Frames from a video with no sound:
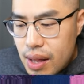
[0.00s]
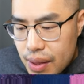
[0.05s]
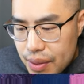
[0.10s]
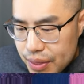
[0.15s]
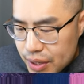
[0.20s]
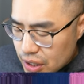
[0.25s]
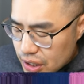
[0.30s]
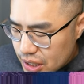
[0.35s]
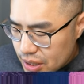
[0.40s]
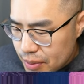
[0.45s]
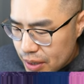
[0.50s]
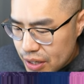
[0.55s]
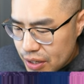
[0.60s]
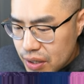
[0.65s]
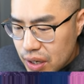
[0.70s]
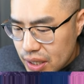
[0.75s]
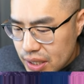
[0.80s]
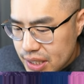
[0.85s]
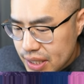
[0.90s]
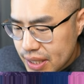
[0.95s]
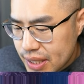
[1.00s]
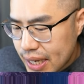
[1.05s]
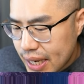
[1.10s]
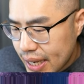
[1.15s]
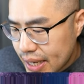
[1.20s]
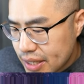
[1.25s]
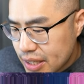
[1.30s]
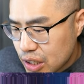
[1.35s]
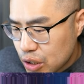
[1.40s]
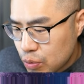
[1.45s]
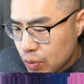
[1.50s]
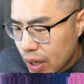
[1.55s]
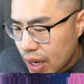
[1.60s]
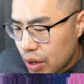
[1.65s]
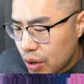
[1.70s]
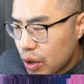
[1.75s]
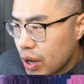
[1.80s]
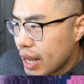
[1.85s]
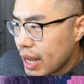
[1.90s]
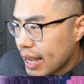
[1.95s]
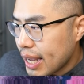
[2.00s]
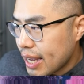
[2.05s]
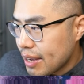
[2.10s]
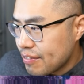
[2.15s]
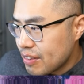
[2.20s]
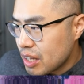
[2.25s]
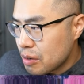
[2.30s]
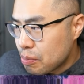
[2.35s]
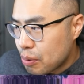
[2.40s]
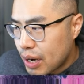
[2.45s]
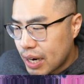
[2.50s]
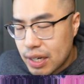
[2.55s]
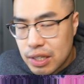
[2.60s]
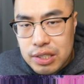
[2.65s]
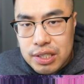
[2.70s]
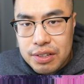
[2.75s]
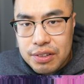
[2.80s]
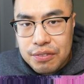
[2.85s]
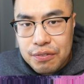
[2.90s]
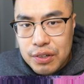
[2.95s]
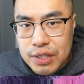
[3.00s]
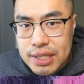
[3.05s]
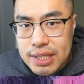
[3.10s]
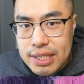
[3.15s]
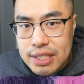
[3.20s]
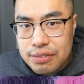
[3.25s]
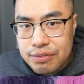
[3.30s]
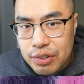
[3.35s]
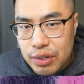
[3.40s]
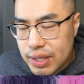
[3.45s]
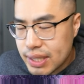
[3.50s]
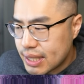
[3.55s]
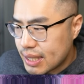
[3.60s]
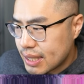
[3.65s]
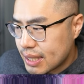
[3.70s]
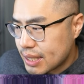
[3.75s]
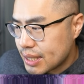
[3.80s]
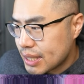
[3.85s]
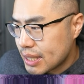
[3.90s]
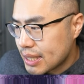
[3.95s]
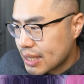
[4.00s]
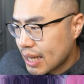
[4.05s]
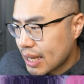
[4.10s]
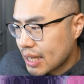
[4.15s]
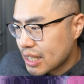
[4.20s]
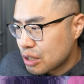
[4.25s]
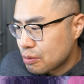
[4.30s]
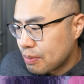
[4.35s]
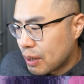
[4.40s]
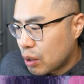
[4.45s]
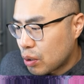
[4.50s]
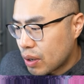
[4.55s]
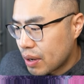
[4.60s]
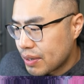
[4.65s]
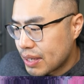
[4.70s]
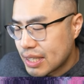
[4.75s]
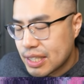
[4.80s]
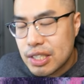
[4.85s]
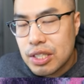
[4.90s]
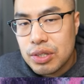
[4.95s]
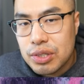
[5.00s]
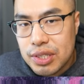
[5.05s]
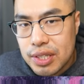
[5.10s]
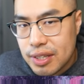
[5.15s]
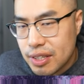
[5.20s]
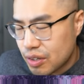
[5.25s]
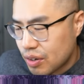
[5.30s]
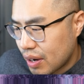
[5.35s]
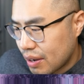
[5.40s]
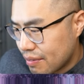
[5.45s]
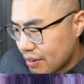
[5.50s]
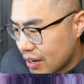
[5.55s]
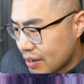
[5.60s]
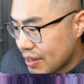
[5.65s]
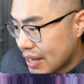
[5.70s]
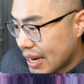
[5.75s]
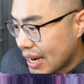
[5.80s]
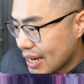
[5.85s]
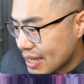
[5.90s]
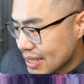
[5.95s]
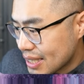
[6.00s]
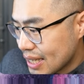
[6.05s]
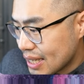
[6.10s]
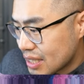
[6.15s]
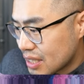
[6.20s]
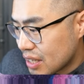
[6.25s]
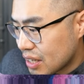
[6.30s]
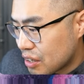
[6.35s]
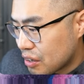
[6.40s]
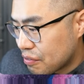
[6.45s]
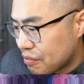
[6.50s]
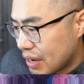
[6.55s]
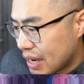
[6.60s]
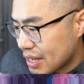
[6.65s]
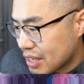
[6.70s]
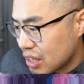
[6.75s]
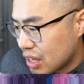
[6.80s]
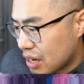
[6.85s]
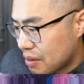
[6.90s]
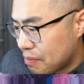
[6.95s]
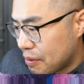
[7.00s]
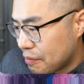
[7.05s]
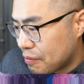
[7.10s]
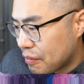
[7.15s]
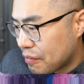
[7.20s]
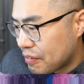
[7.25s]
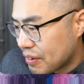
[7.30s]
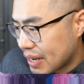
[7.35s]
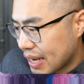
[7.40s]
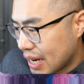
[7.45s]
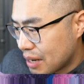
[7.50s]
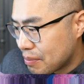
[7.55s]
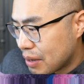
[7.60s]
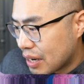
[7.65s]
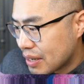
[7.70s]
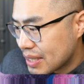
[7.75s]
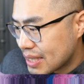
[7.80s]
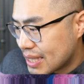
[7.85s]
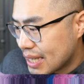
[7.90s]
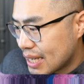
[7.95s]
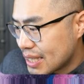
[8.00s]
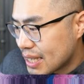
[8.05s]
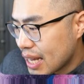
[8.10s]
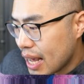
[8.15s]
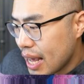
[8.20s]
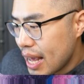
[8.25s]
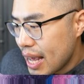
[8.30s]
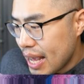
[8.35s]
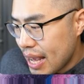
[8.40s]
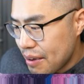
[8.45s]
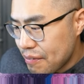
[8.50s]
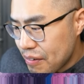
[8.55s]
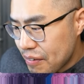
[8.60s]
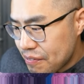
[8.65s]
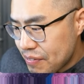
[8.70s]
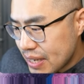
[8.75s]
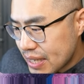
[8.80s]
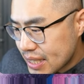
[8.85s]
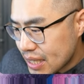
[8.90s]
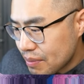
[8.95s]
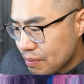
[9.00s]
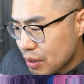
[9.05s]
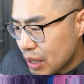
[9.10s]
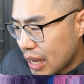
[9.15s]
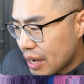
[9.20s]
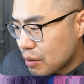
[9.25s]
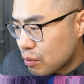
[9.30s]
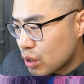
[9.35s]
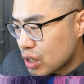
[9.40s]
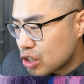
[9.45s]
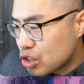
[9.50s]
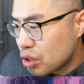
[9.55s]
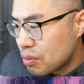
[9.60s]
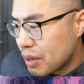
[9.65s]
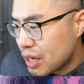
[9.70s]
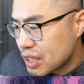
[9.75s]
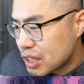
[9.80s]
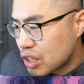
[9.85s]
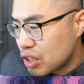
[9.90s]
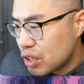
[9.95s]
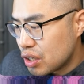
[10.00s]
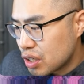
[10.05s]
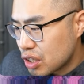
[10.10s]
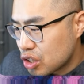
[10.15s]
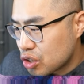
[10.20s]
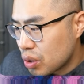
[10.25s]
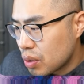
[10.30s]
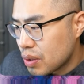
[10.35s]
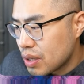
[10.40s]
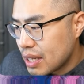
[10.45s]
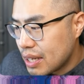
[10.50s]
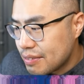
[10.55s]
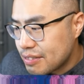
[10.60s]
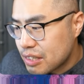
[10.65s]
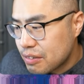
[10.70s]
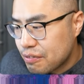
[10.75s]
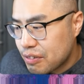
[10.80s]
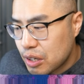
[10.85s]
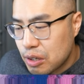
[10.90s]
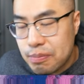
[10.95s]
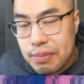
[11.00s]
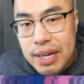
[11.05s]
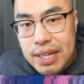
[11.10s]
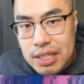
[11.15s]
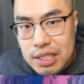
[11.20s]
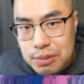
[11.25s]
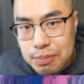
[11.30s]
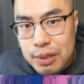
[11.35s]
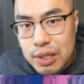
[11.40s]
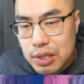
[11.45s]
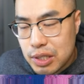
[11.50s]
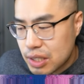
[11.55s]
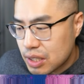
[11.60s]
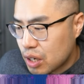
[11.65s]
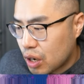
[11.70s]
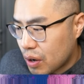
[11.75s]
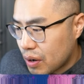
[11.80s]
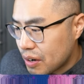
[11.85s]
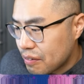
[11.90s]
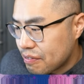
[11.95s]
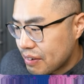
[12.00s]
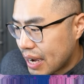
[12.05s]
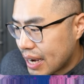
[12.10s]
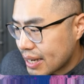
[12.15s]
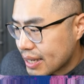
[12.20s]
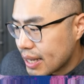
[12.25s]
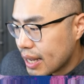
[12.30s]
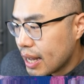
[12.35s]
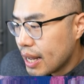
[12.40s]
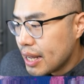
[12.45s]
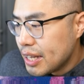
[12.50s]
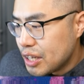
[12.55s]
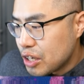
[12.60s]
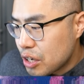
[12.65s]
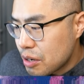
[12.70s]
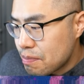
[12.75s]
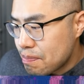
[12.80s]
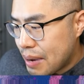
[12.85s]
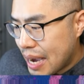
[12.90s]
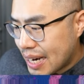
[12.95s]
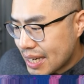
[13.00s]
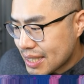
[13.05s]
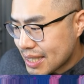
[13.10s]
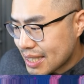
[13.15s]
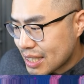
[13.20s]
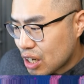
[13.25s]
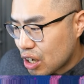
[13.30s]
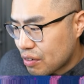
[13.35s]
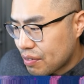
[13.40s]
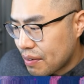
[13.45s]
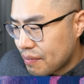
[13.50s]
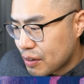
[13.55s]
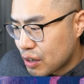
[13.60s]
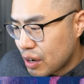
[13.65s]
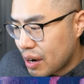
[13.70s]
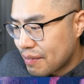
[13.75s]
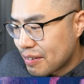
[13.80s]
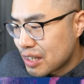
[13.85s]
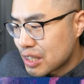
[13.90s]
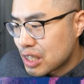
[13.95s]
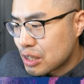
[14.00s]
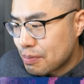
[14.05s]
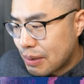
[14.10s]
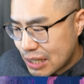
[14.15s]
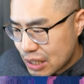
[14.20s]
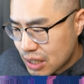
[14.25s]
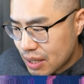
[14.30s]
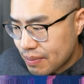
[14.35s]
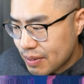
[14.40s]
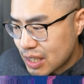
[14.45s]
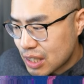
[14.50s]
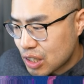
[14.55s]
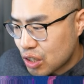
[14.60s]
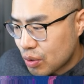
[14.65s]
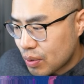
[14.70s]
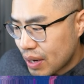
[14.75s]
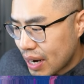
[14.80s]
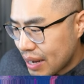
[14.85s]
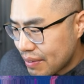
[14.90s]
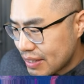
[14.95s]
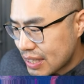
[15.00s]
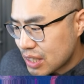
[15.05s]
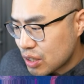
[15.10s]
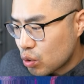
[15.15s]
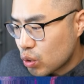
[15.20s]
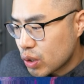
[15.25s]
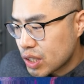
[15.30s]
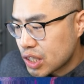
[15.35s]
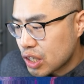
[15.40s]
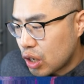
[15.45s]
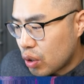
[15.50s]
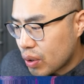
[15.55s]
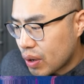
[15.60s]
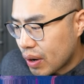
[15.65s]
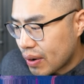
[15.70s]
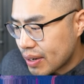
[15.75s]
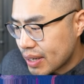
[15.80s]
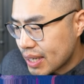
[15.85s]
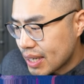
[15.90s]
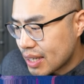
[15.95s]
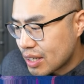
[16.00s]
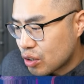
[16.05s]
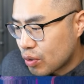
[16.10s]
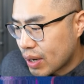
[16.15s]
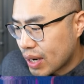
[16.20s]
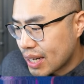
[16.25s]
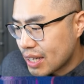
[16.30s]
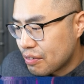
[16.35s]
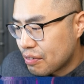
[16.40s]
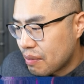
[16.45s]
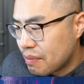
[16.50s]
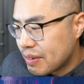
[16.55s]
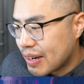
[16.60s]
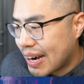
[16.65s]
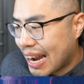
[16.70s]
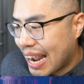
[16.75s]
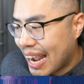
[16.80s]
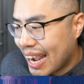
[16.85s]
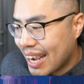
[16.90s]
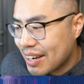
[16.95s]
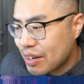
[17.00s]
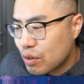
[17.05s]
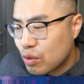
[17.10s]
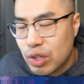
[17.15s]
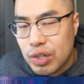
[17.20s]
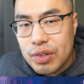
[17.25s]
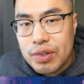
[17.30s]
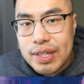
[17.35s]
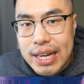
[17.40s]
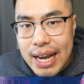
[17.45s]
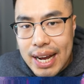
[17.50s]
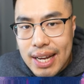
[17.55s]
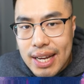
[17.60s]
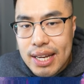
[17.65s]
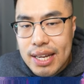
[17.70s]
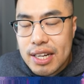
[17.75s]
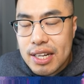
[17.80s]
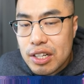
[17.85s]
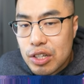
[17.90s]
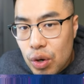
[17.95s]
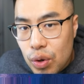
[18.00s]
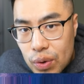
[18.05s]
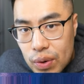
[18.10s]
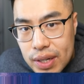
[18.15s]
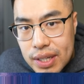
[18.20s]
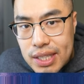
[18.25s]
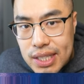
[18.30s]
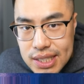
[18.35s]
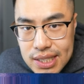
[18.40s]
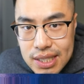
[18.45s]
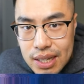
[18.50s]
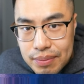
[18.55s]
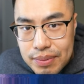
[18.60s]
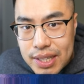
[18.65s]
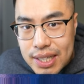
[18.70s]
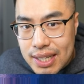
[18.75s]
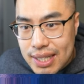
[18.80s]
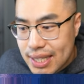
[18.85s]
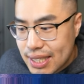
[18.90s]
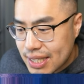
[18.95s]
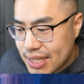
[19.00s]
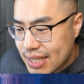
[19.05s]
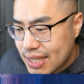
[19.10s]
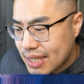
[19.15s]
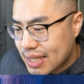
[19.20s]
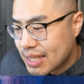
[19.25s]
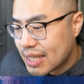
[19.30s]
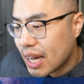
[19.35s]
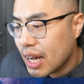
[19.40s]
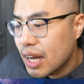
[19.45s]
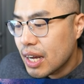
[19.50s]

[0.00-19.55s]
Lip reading: there's some other cards you can hit as well. Even the Prayers of the Voiceless Voice, this is just like a spell card that chills in their graveyard that actually has another effect a lot of people forget about. It says, if a face-up light ritual monster you control leaves the field by an opponent's card effect, you can banish this card from your graveyard, special summon a Cerebus or Skull Guardian directly from your hand or your deck, ignoring the summoning conditions.